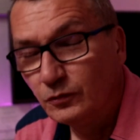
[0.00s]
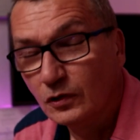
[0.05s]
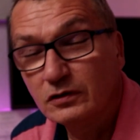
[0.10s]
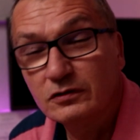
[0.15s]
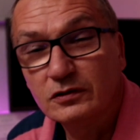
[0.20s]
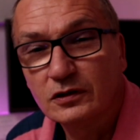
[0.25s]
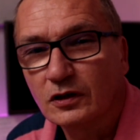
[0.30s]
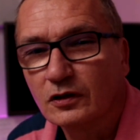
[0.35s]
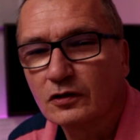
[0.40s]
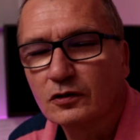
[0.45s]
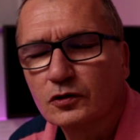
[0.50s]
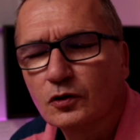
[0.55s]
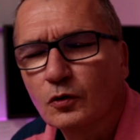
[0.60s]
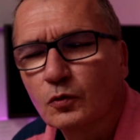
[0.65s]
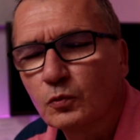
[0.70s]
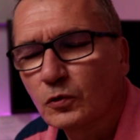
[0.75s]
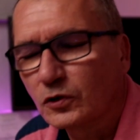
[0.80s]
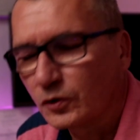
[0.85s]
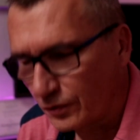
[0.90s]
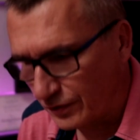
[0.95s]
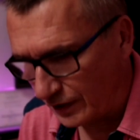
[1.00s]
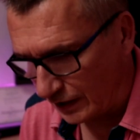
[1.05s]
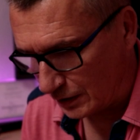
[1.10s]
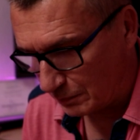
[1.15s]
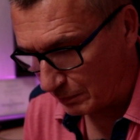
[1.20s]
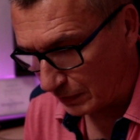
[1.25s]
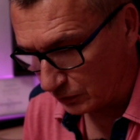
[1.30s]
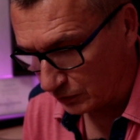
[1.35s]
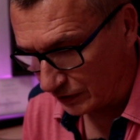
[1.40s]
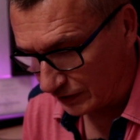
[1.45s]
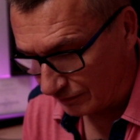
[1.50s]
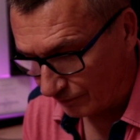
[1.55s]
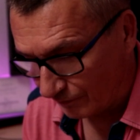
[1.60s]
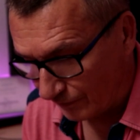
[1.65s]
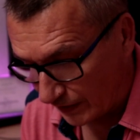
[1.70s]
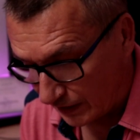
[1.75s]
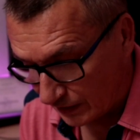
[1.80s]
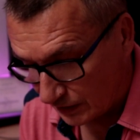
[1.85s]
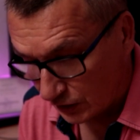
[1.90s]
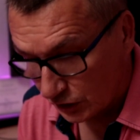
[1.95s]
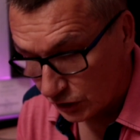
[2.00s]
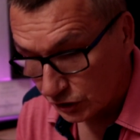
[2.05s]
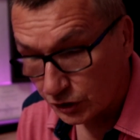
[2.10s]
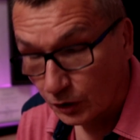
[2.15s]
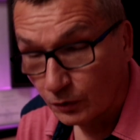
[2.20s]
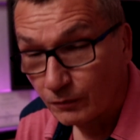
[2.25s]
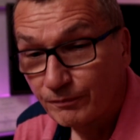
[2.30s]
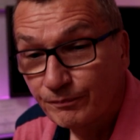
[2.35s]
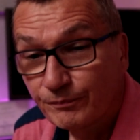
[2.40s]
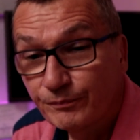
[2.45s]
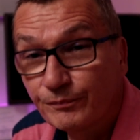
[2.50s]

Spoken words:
no, don't want to think about it. So,